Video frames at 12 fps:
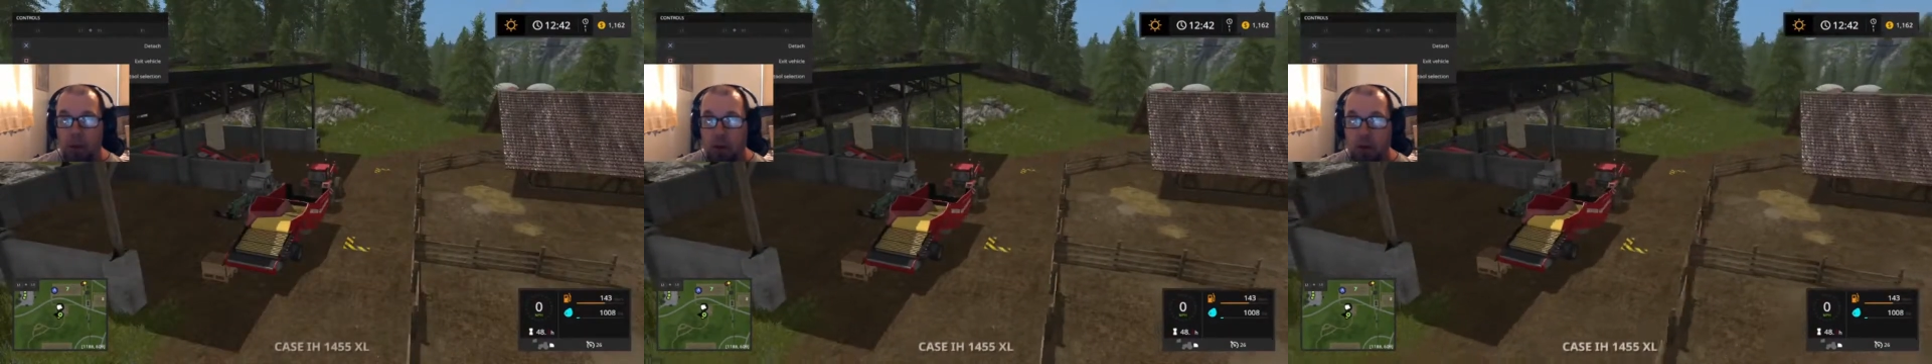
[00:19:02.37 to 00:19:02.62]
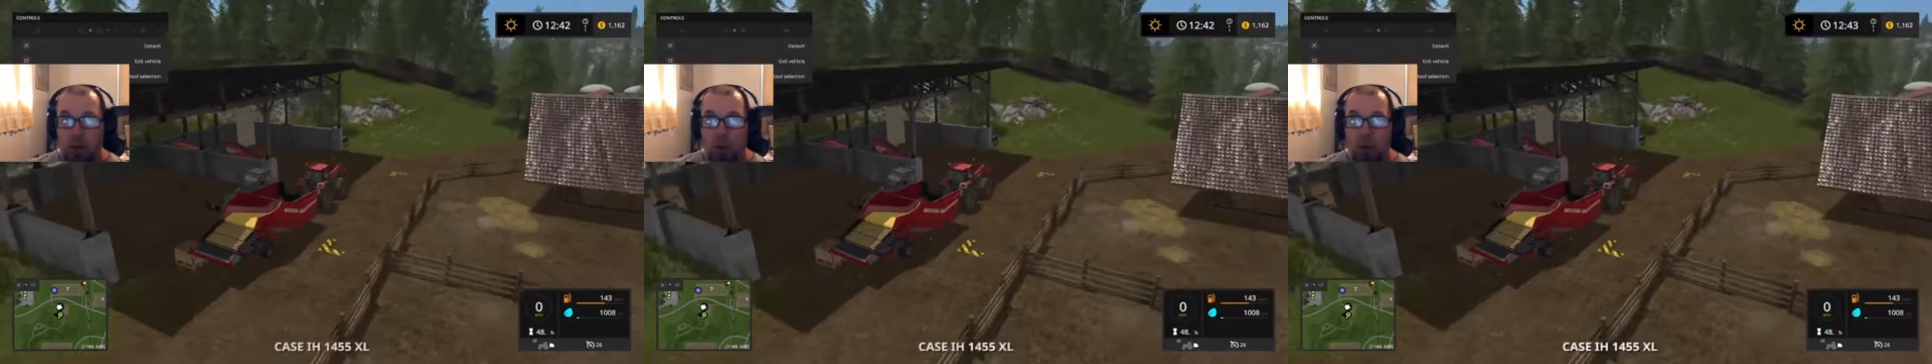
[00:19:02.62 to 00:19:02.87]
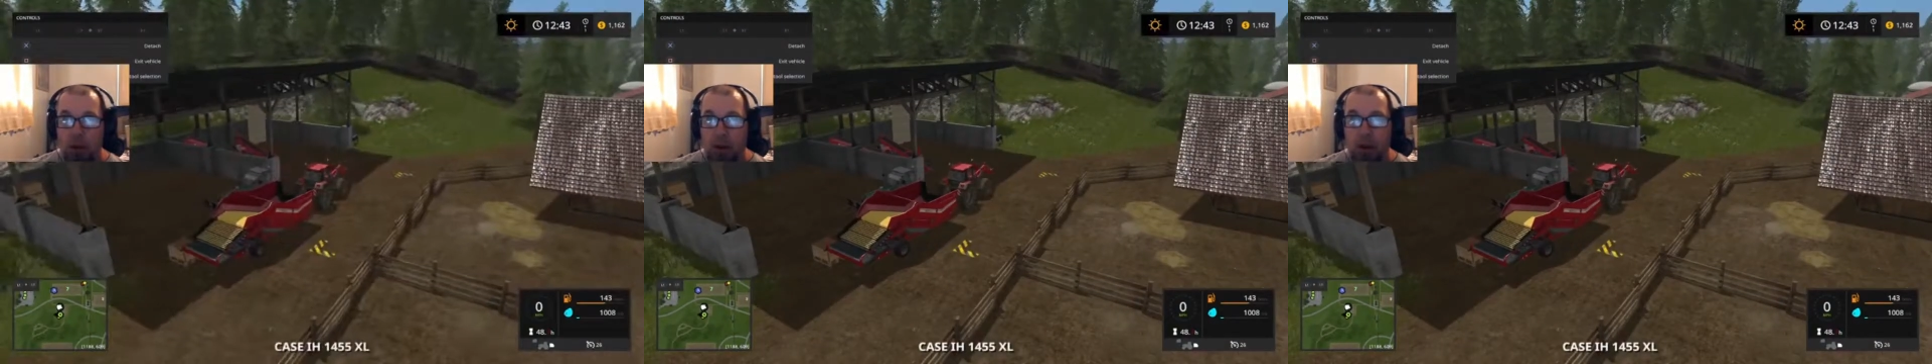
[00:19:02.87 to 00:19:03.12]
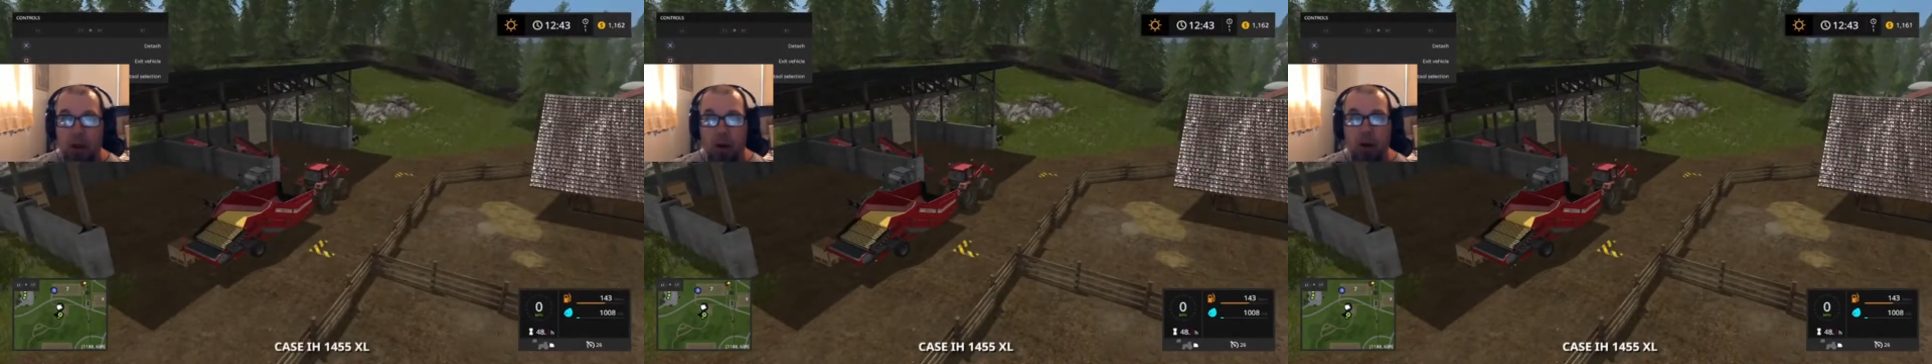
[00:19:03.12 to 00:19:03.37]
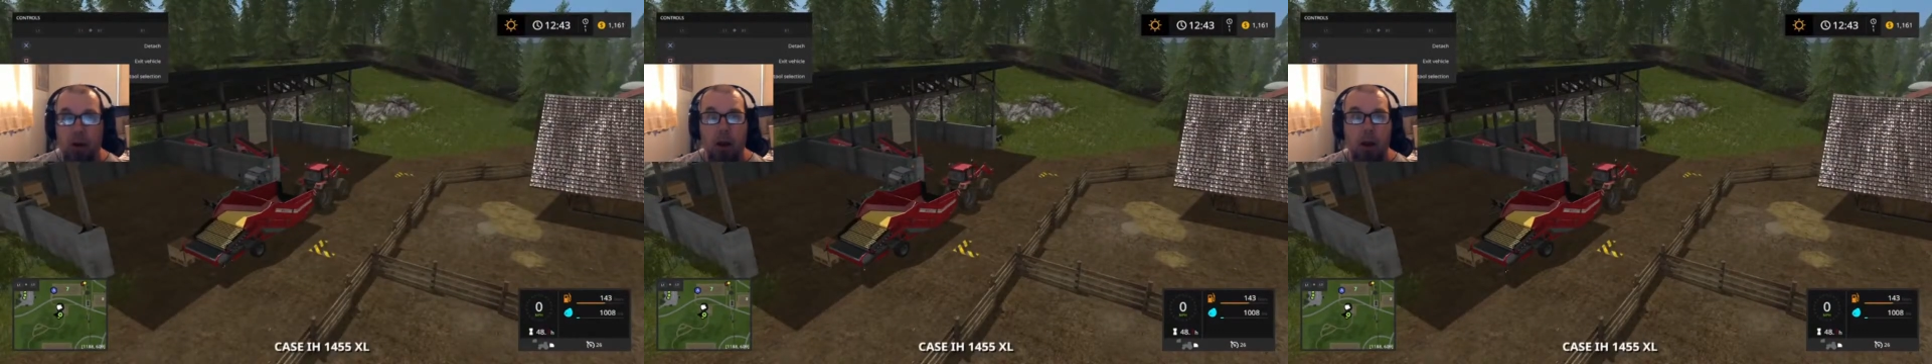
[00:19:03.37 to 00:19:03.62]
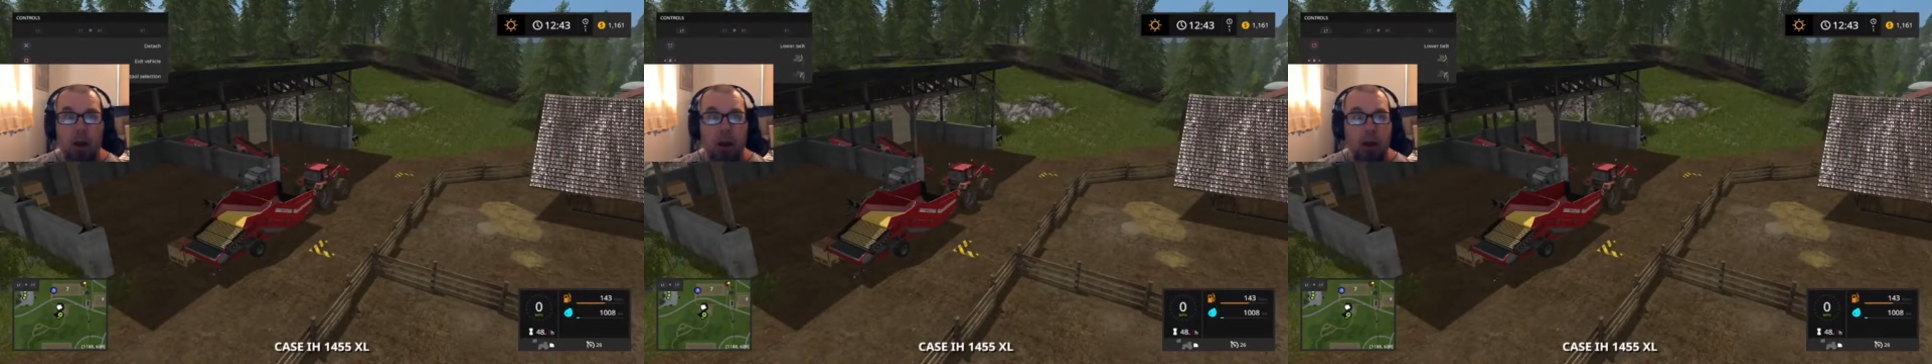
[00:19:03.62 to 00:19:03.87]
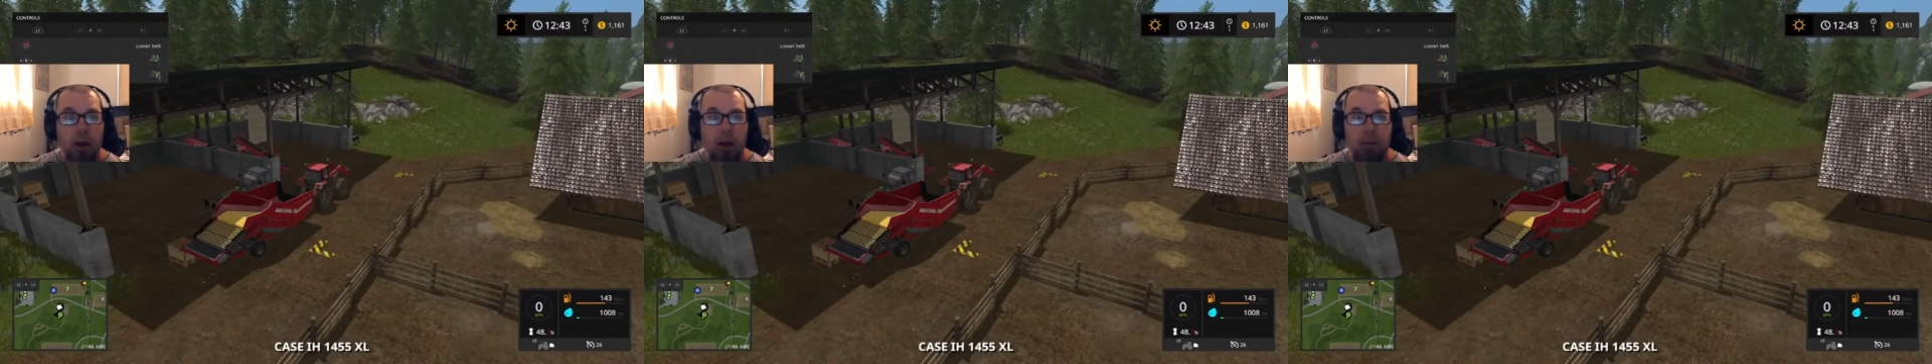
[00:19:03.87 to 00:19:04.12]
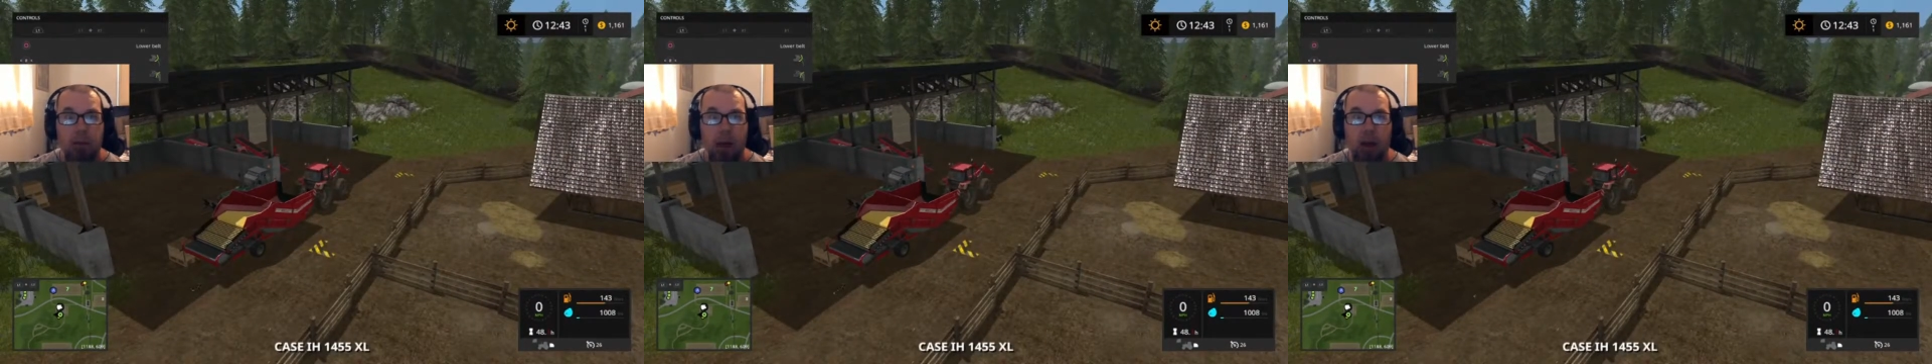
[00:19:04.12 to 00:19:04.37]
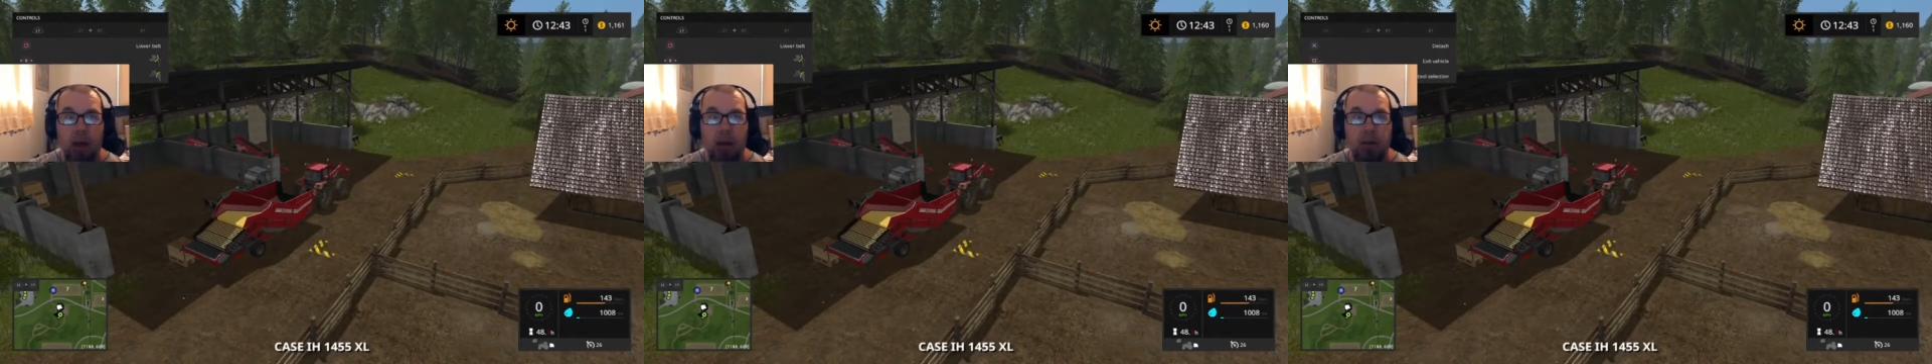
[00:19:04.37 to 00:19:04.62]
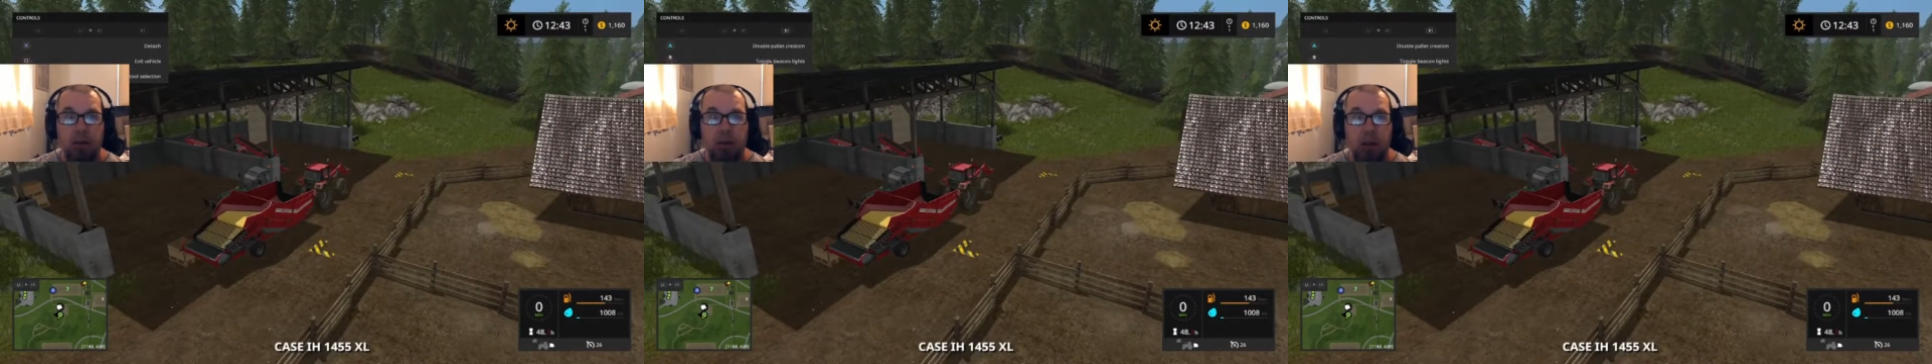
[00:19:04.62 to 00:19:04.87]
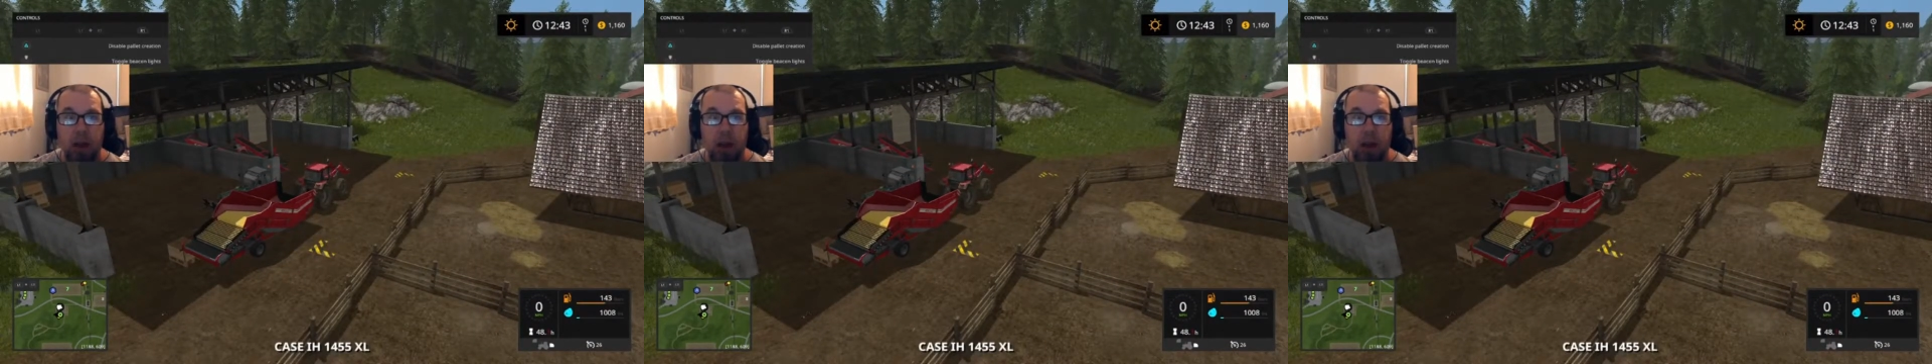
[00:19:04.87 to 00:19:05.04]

jump in here. That is